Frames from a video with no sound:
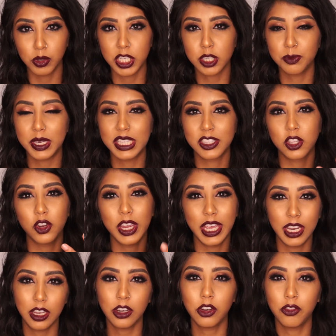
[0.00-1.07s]
which means they're
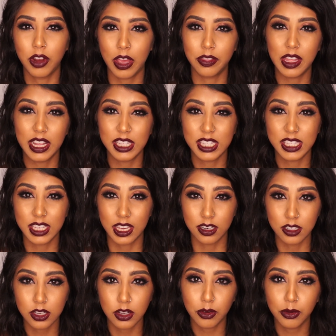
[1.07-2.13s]
in and around that
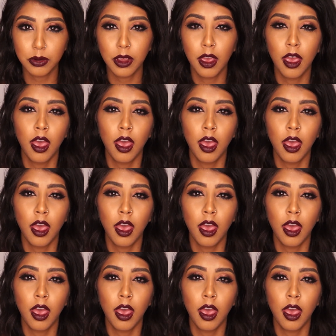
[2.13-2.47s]
skin tone,